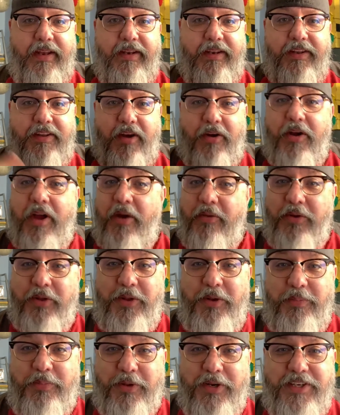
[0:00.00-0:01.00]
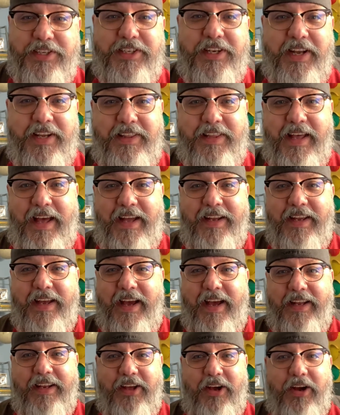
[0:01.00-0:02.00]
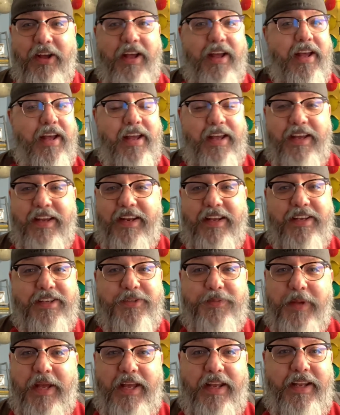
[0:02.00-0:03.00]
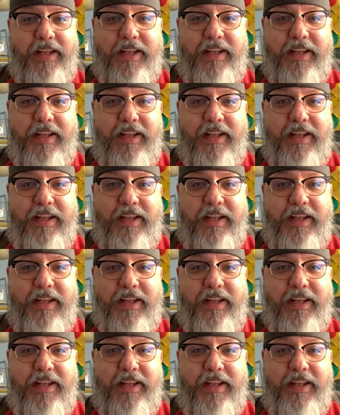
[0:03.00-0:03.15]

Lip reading: Terry, I really appreciate that. Yeah, no, it is, man.